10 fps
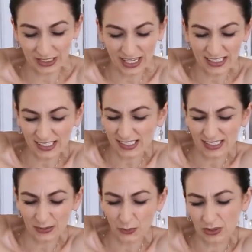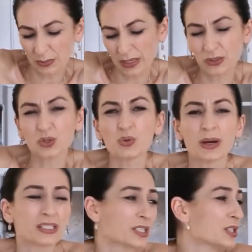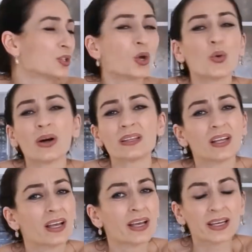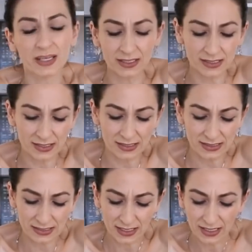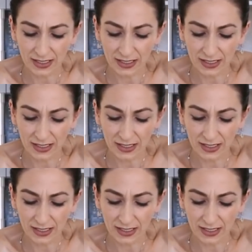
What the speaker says: I just didn't want to make too much because no one eats these